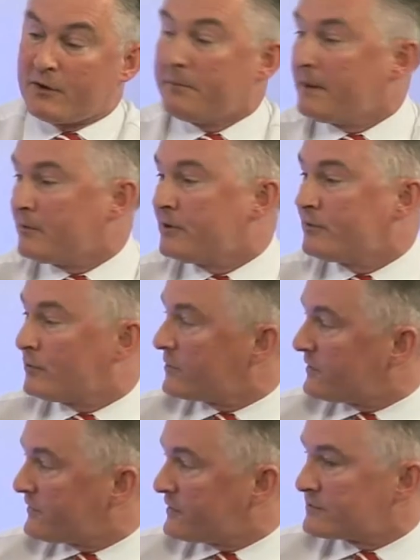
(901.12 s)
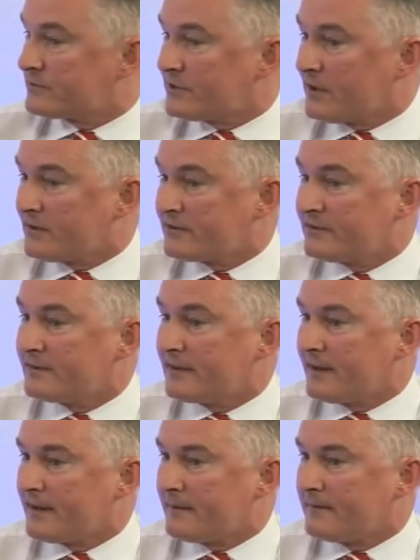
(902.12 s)
of people use organisational charts.
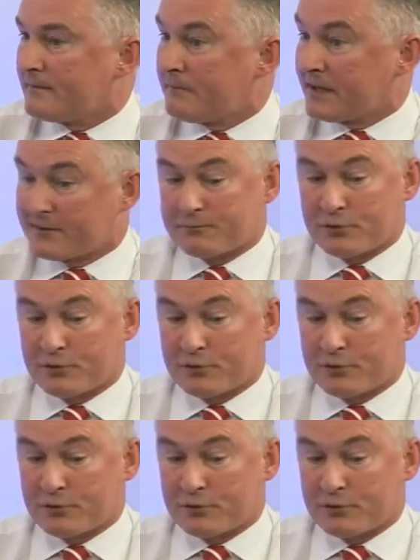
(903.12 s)
Biggest